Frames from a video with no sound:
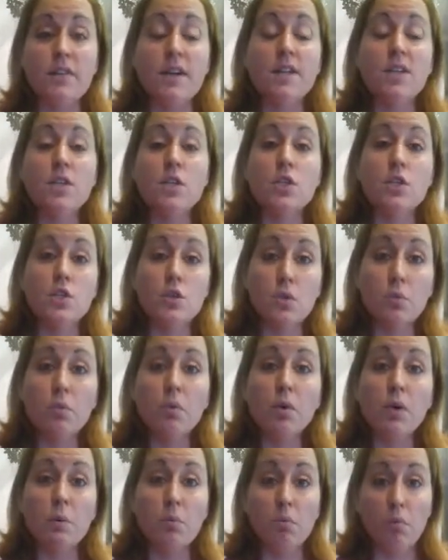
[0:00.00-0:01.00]
That's
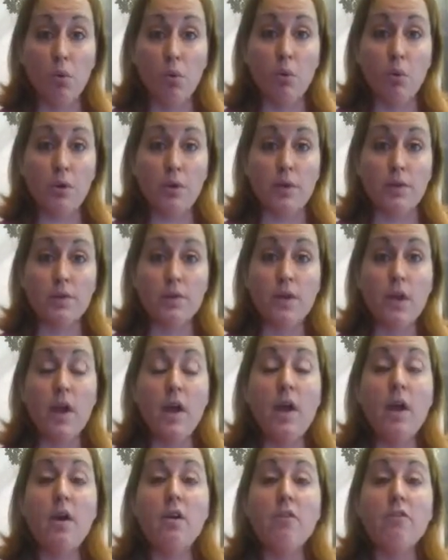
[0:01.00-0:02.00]
super important
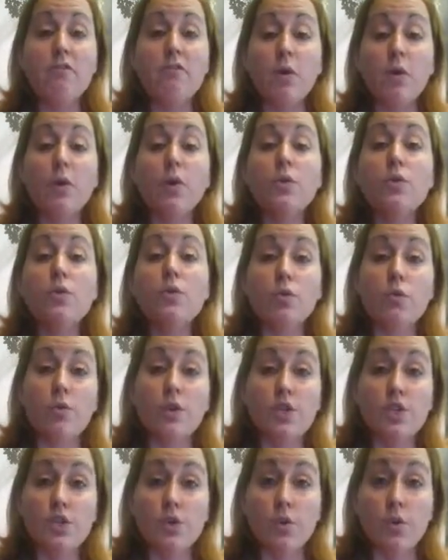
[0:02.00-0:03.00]
for you to
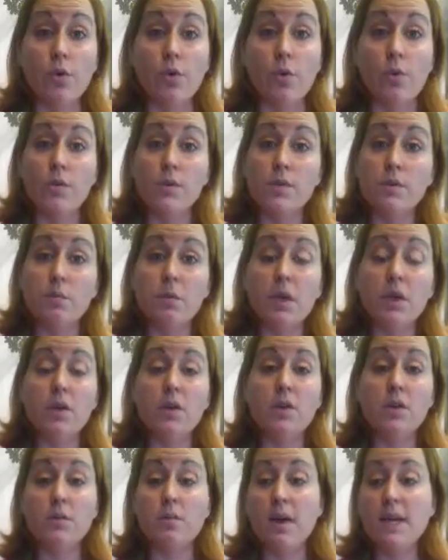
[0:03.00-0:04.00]
reach your goals,
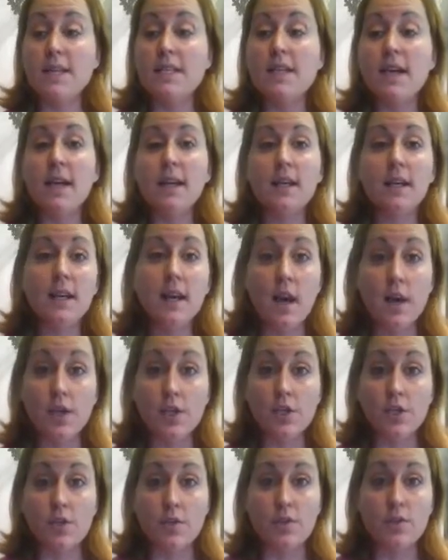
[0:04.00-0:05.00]
because by taking
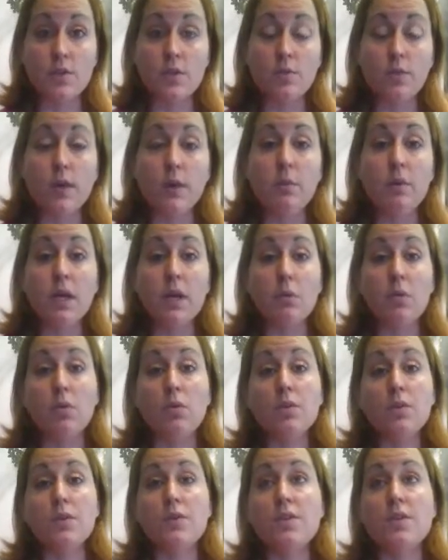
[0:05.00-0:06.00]
actions, you will be
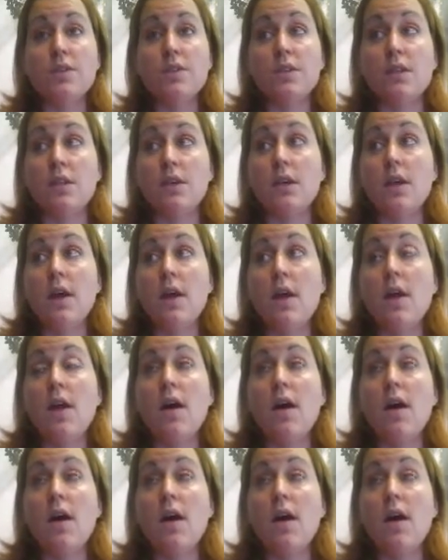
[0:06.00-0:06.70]
able to see,